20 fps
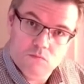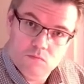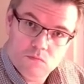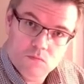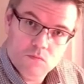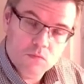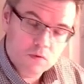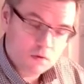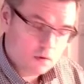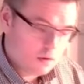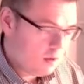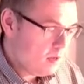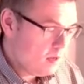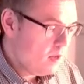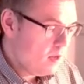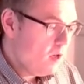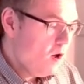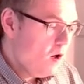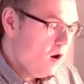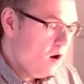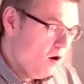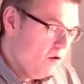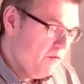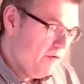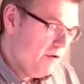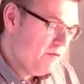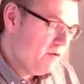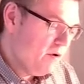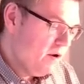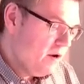Mm-hmm.
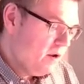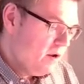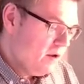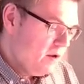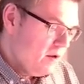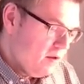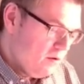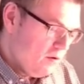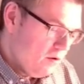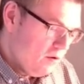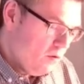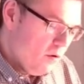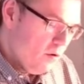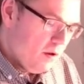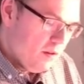However, you know,